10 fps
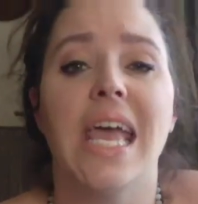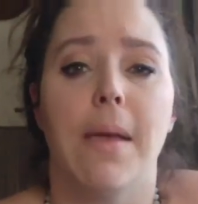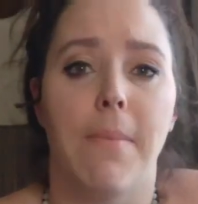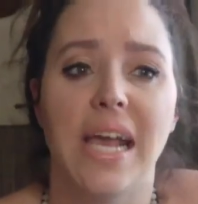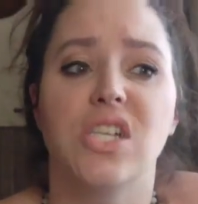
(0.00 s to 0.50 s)

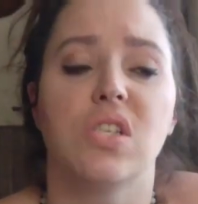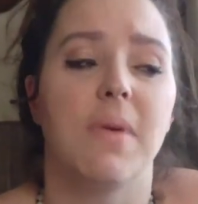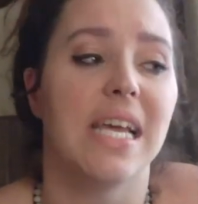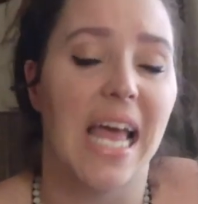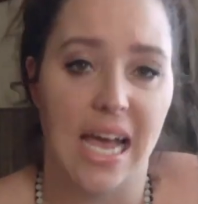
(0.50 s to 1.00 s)
It may just
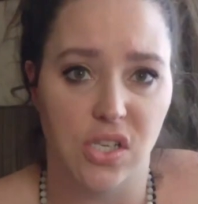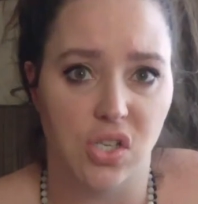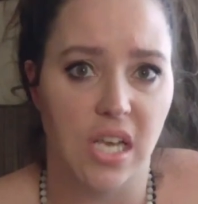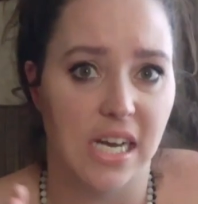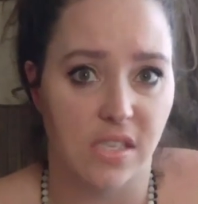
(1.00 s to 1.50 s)
be an
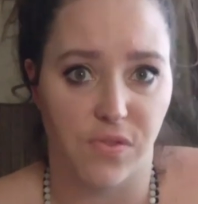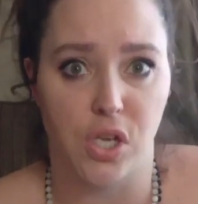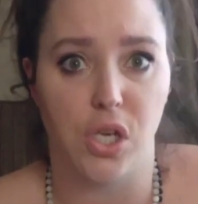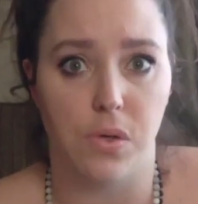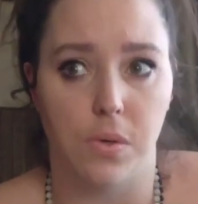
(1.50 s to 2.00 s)
exercise for
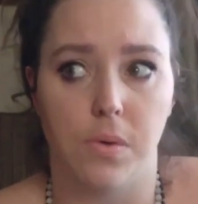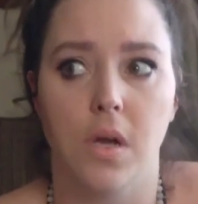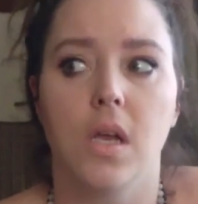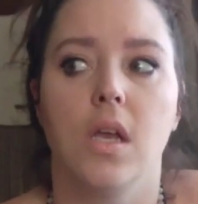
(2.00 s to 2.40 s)
you